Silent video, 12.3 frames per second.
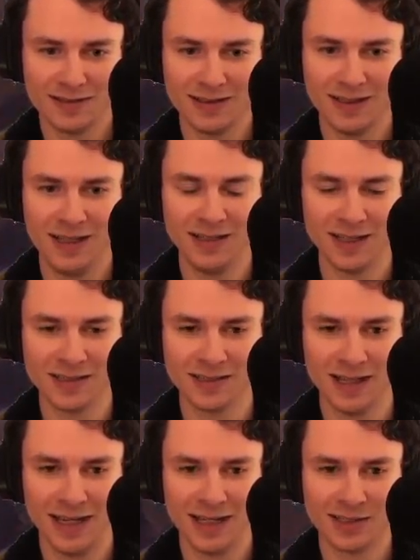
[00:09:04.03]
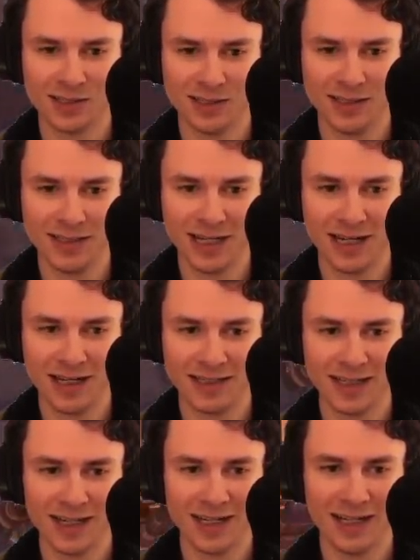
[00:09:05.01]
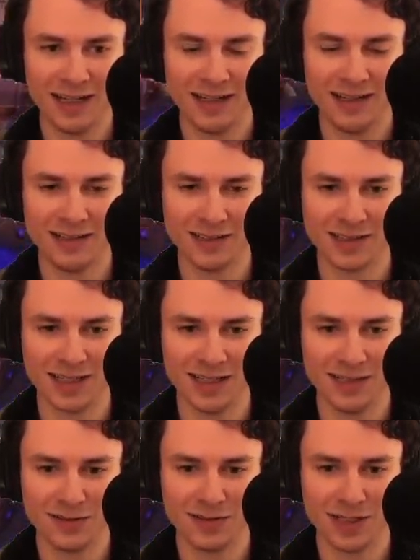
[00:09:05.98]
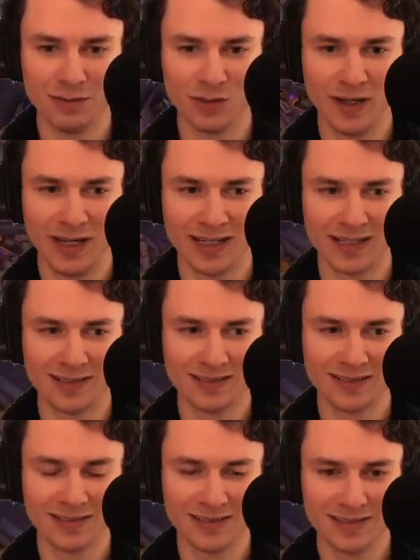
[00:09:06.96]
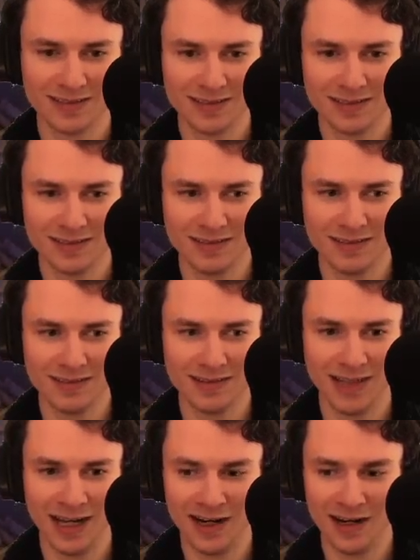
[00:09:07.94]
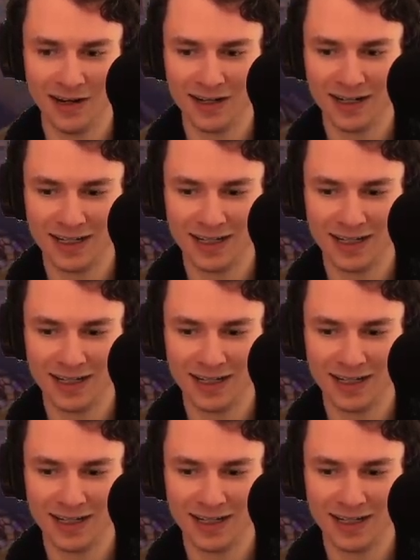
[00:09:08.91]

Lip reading: he doesn't actually die. He just kind of comes back there.